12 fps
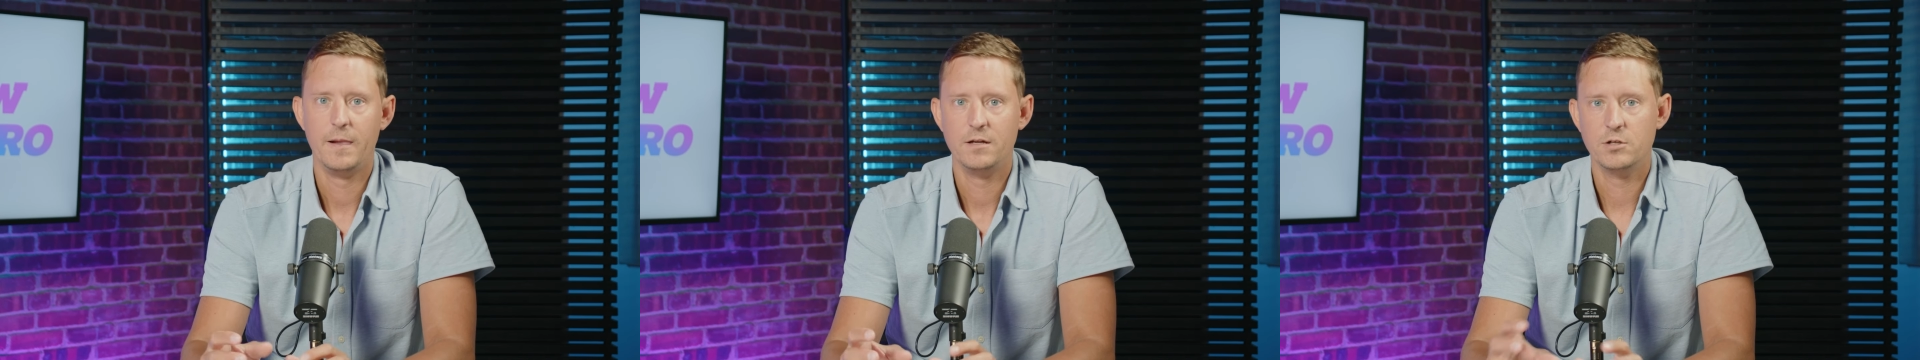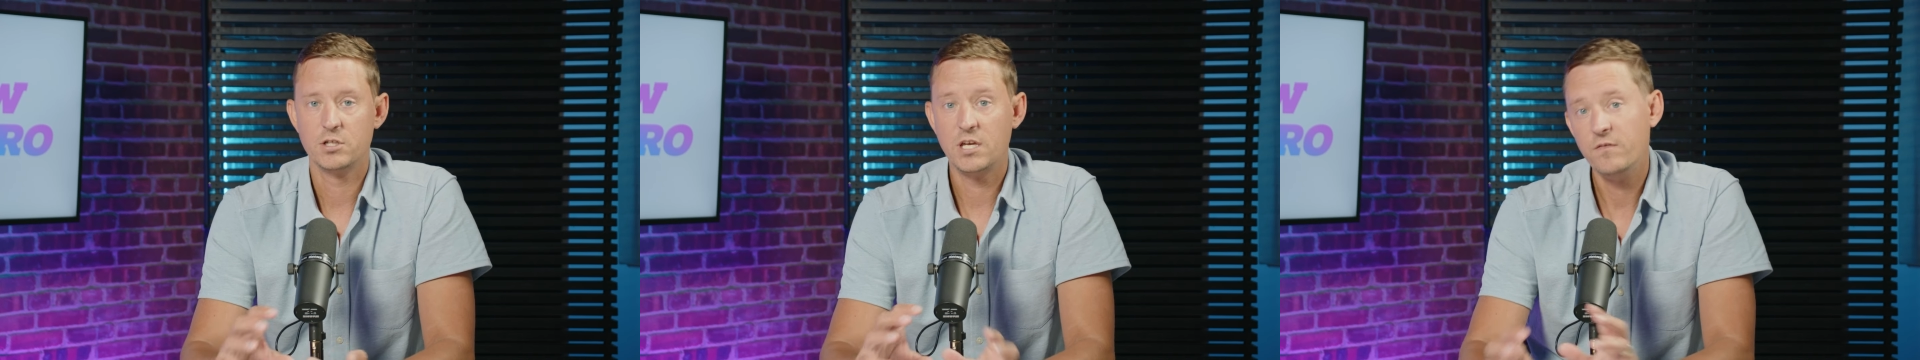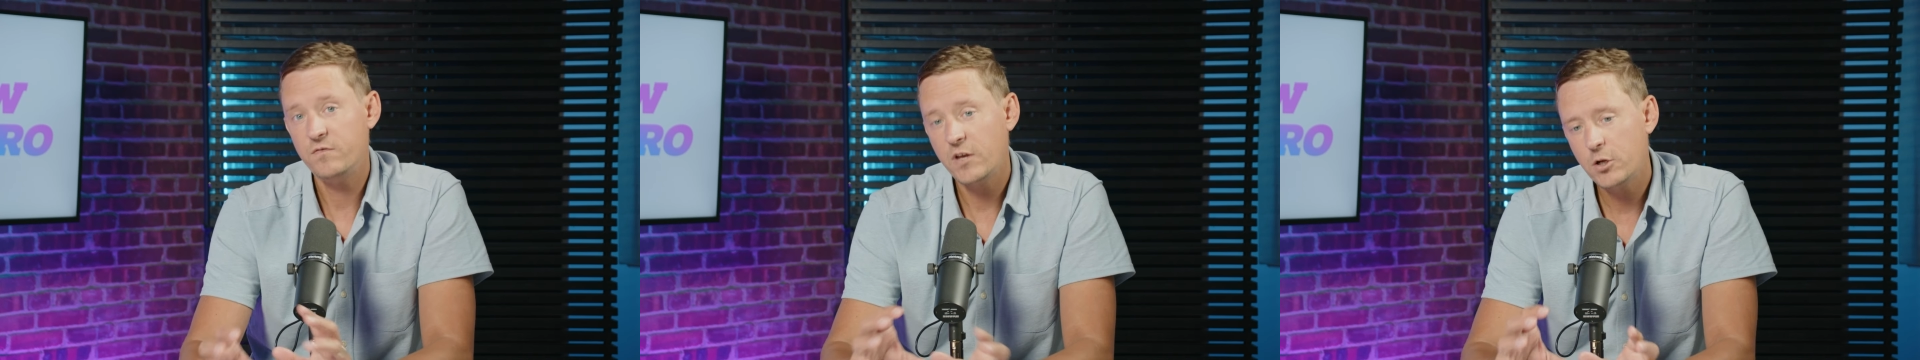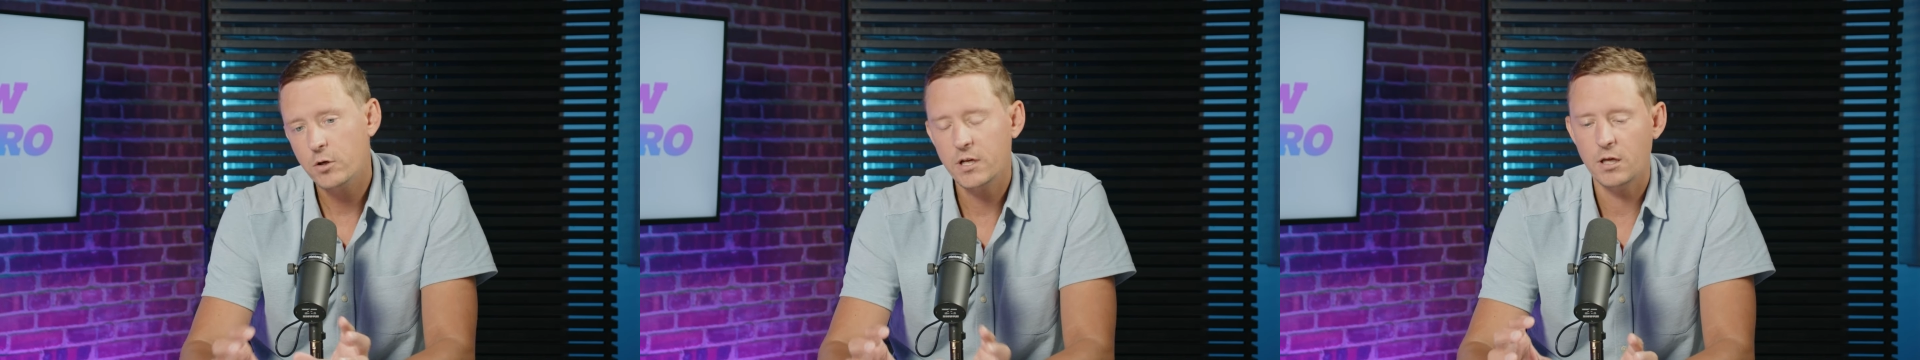you're
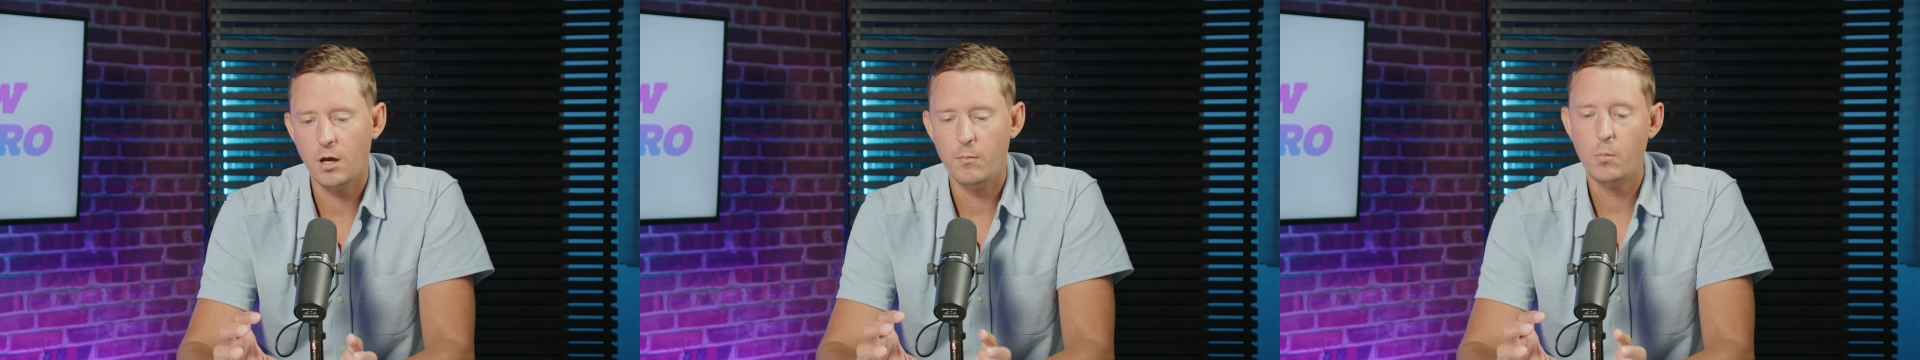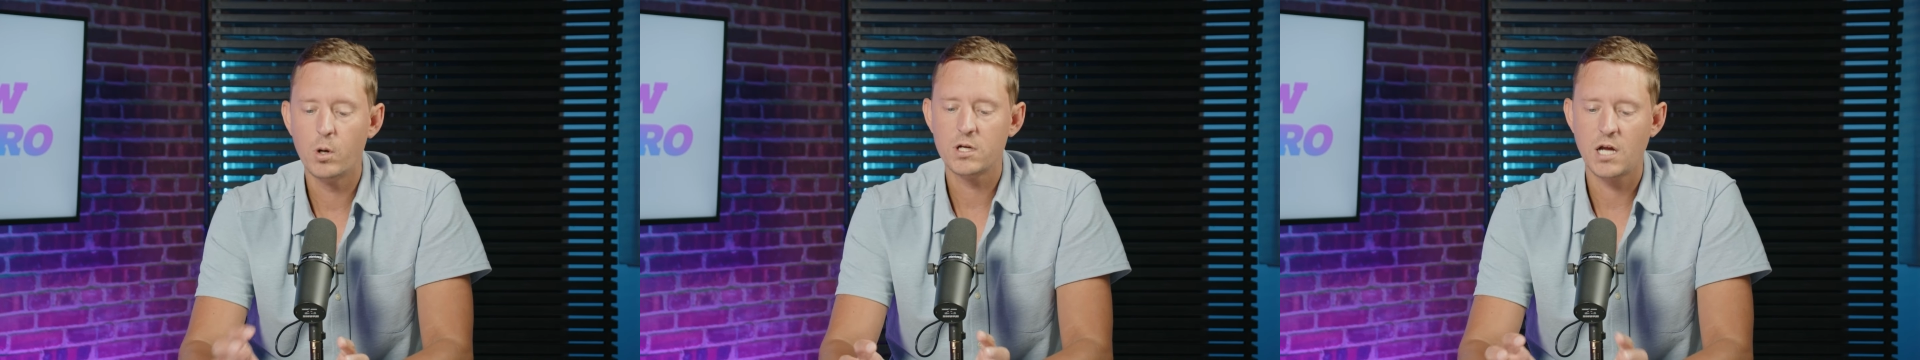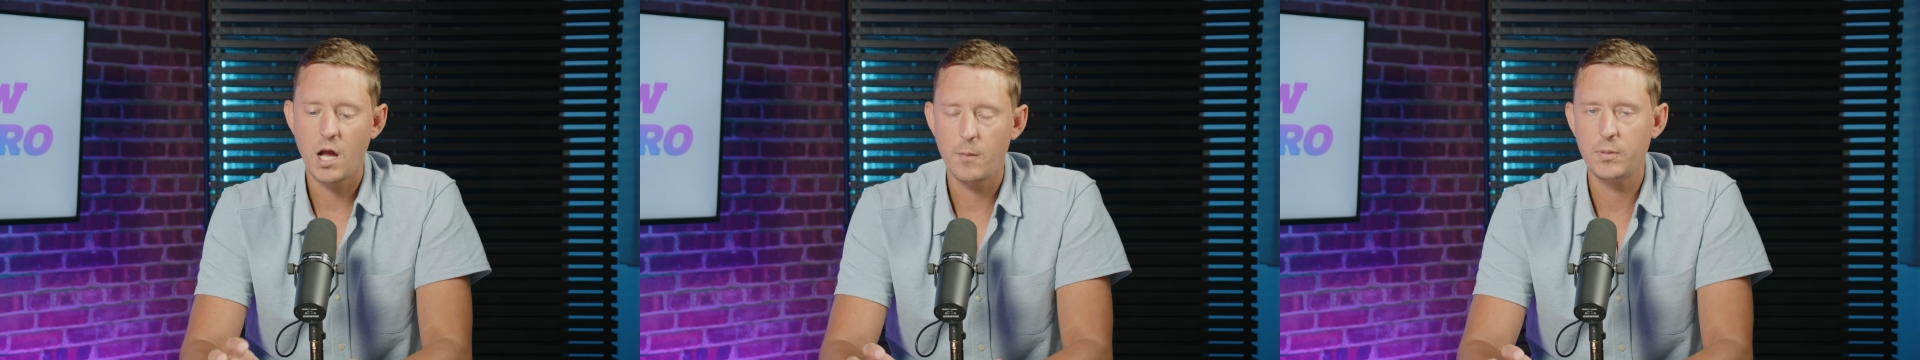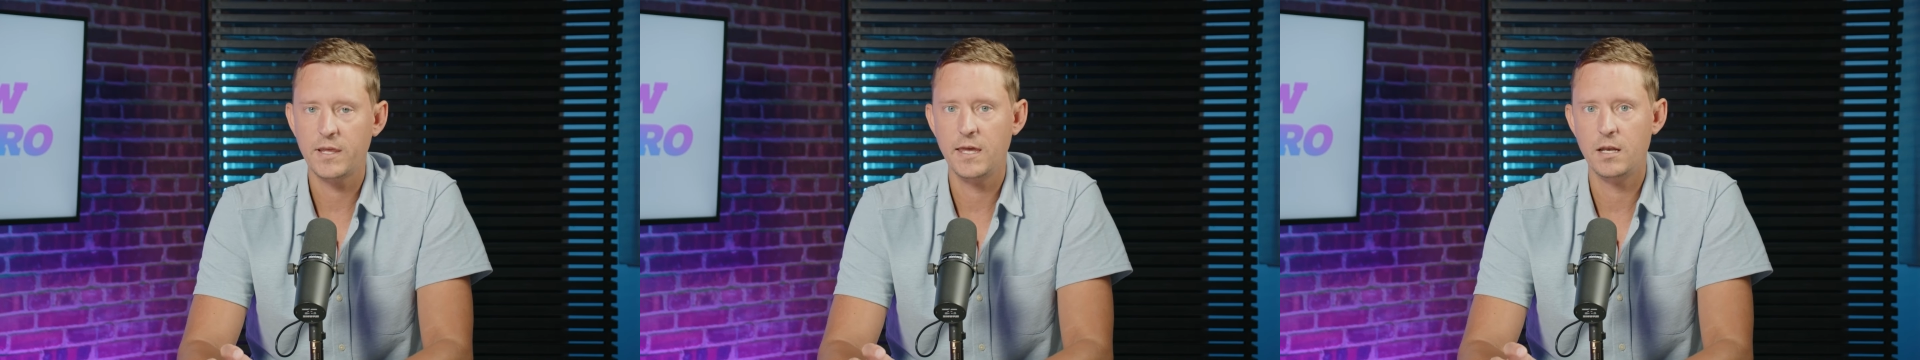configuring a more
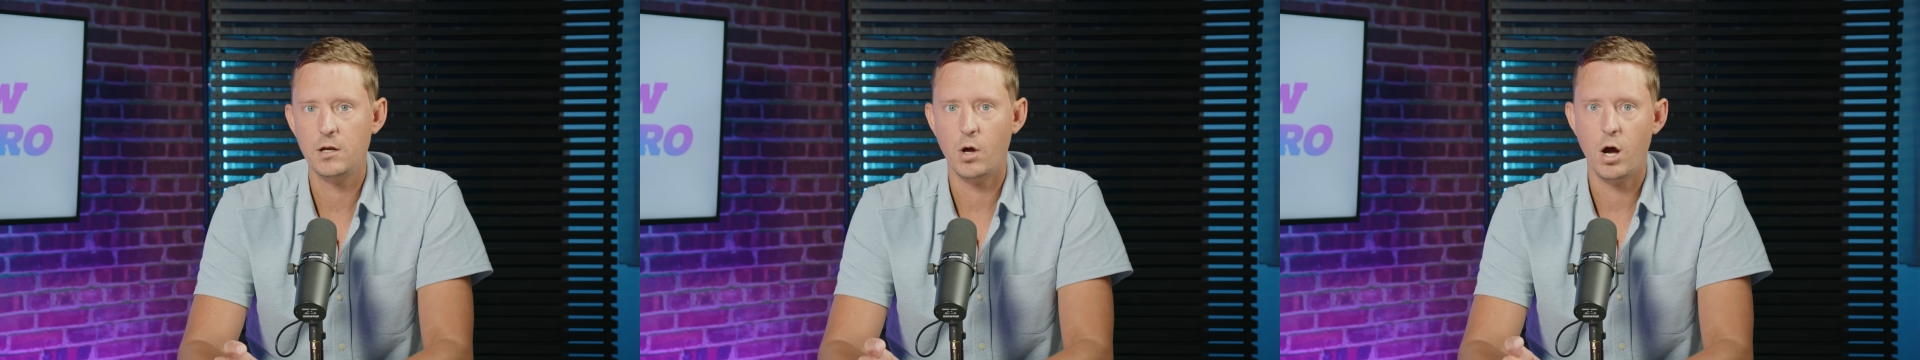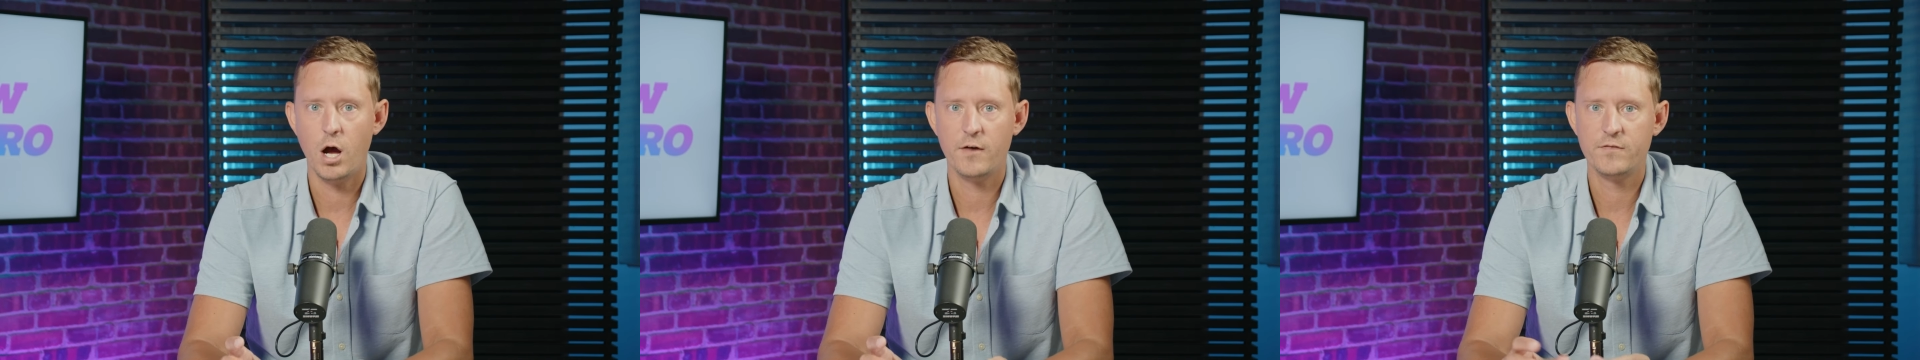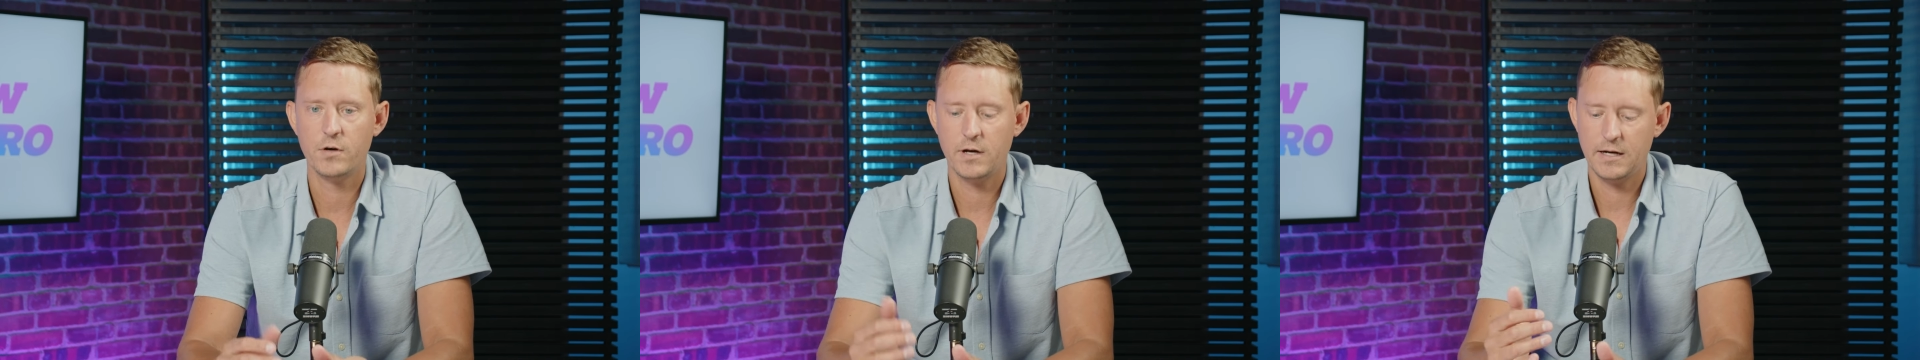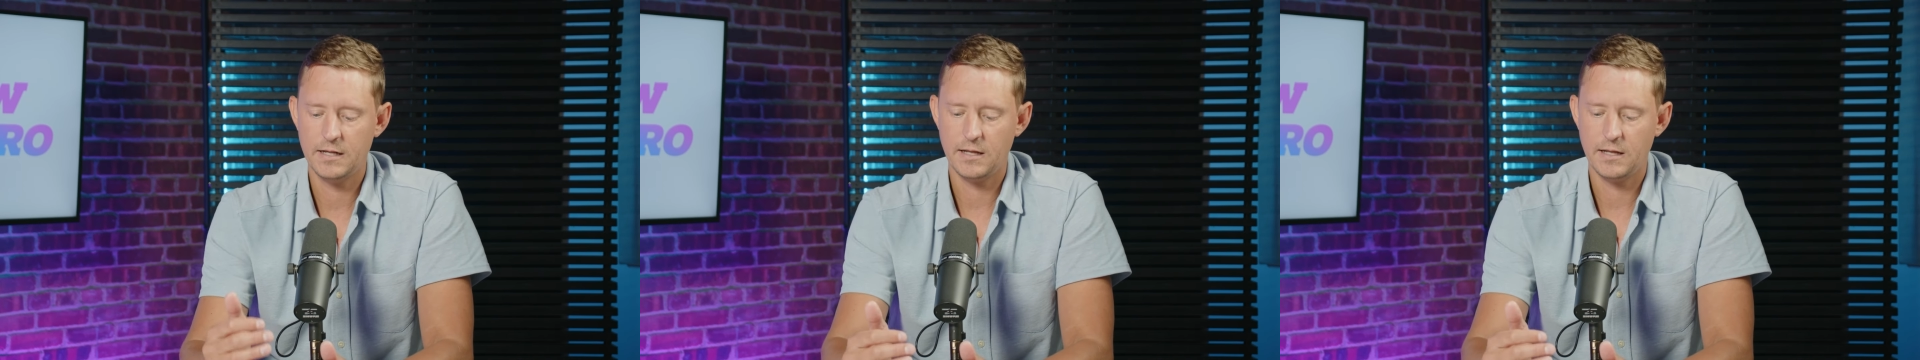complicated offer and